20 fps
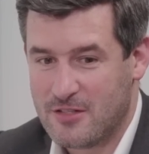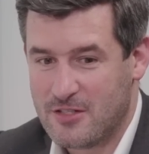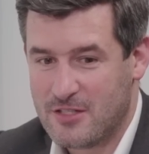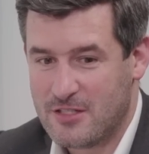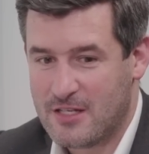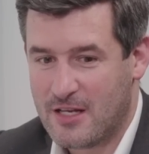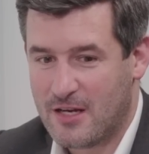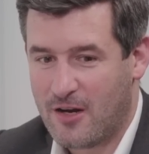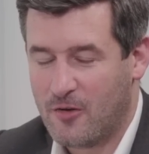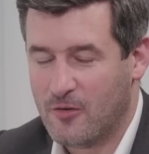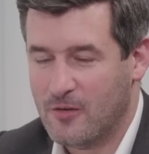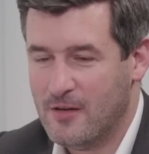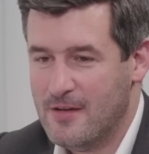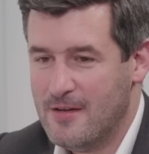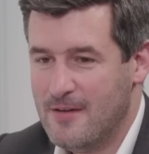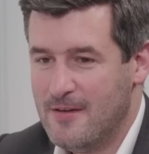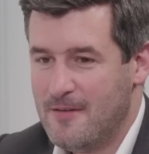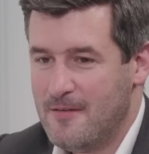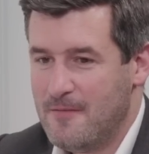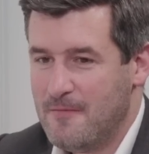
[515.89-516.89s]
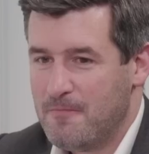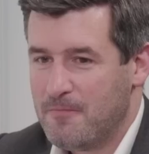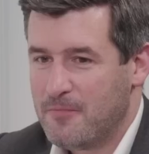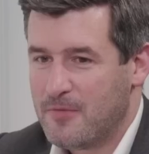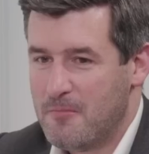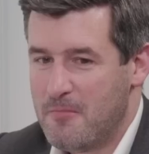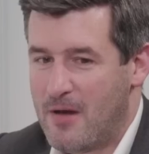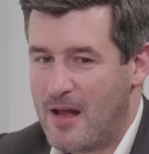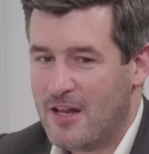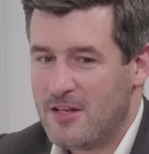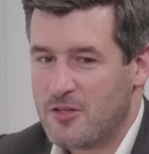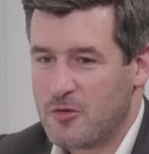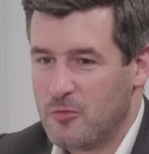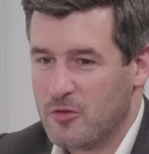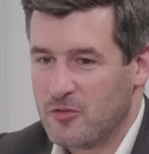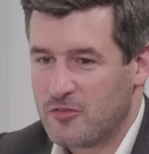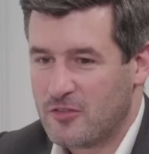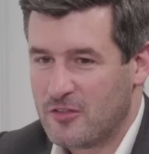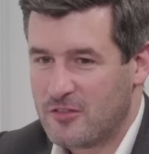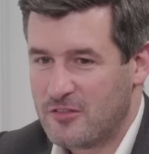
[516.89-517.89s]
And she said, "Oh, the manager
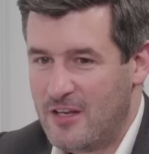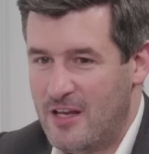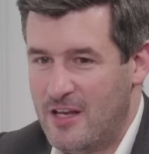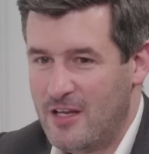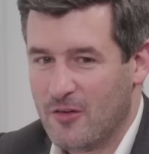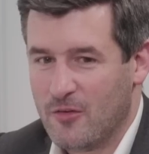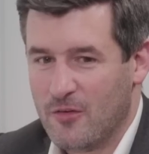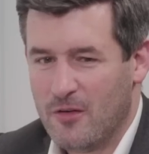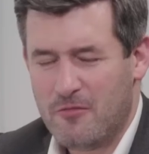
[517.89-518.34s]
wants to see you."